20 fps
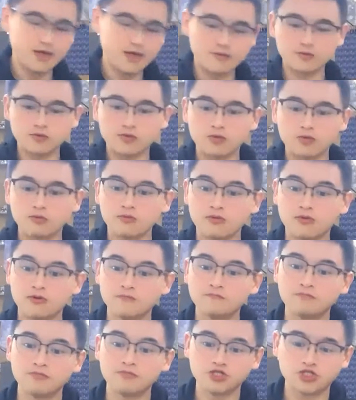types of
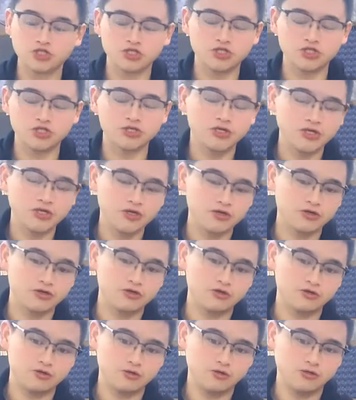machine here.
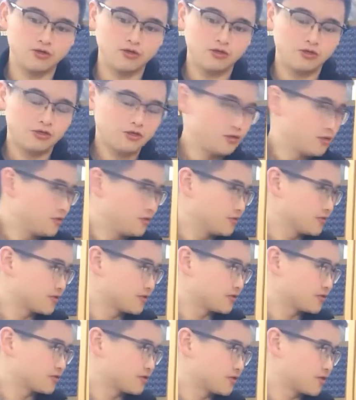This
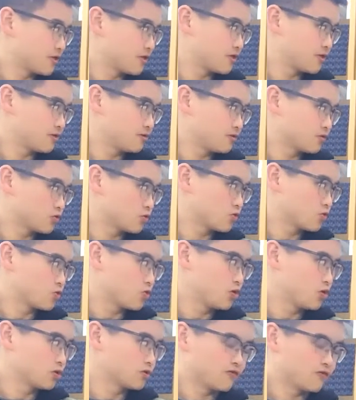is a so-called
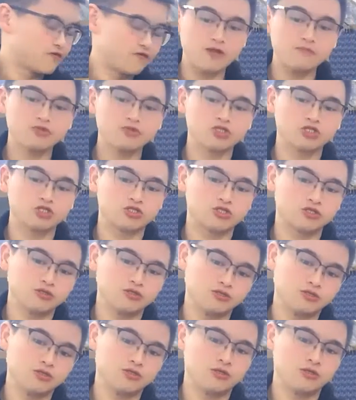film cutting machine,
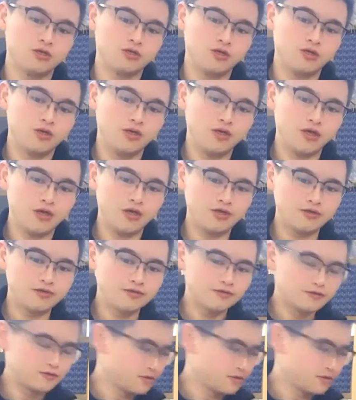and